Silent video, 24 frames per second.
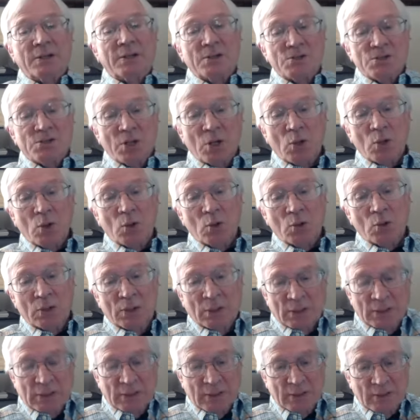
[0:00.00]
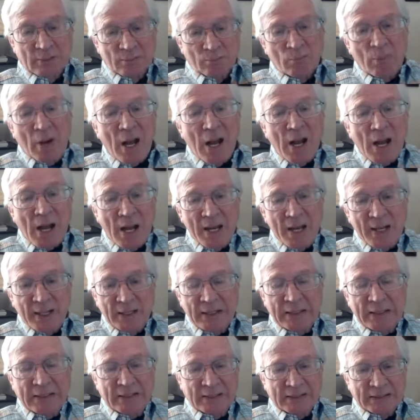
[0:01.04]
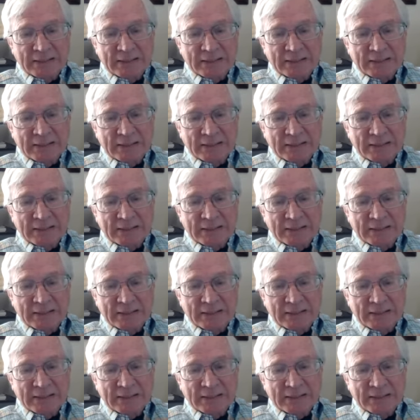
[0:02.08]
So my